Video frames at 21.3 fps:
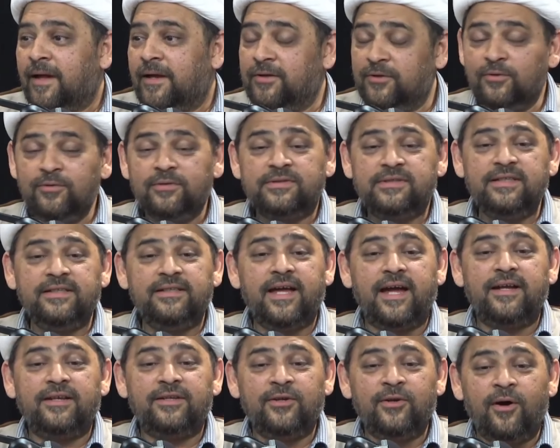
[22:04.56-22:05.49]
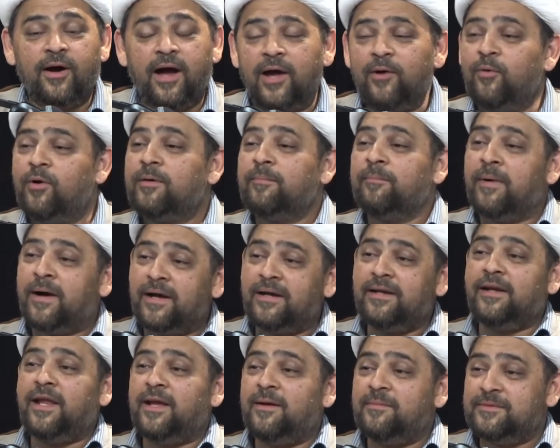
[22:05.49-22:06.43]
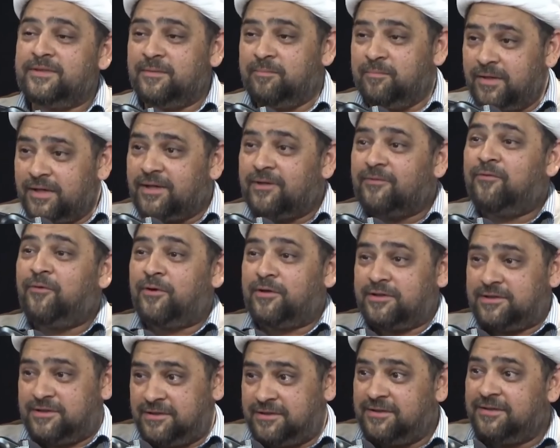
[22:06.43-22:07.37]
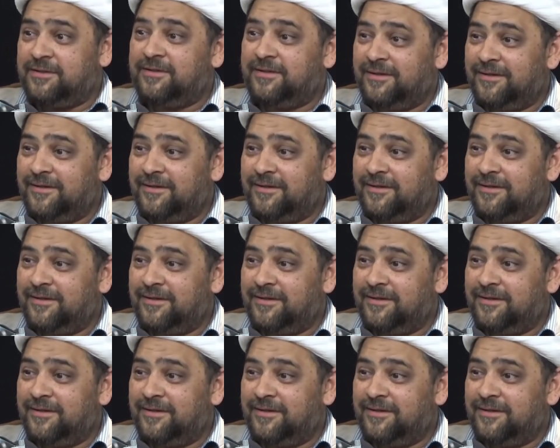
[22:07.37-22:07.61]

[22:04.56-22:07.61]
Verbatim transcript: You'll see that, you know, I want my names in bigger fonts.